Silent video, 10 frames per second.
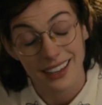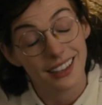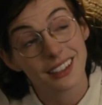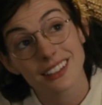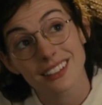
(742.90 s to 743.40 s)

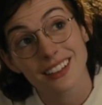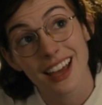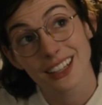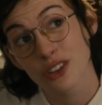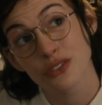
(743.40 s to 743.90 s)
Ian,
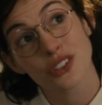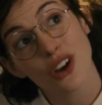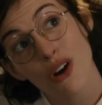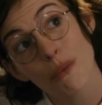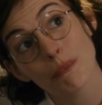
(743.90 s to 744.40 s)
I'd love to
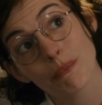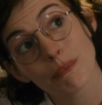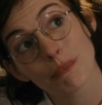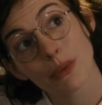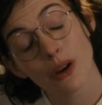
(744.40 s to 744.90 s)
come,
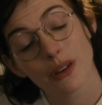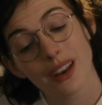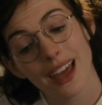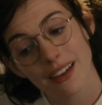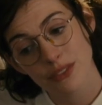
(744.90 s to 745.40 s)
but
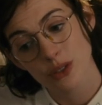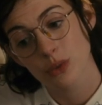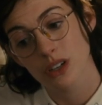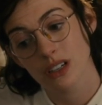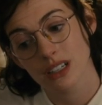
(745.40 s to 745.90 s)
after
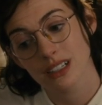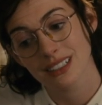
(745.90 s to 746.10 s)
work.